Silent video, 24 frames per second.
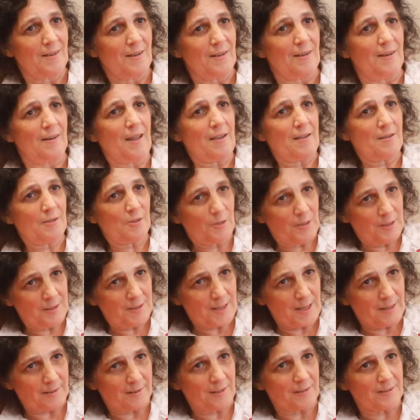And like in
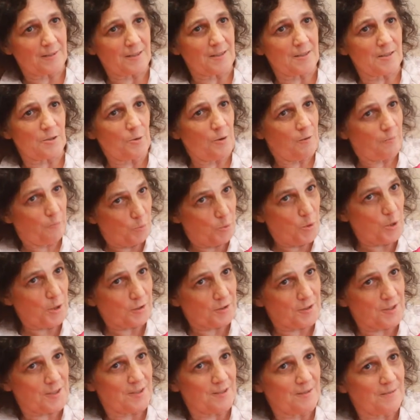sentences, you have
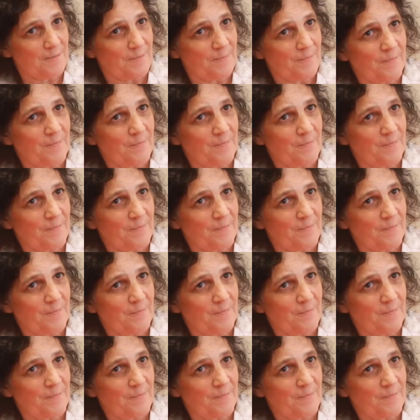words.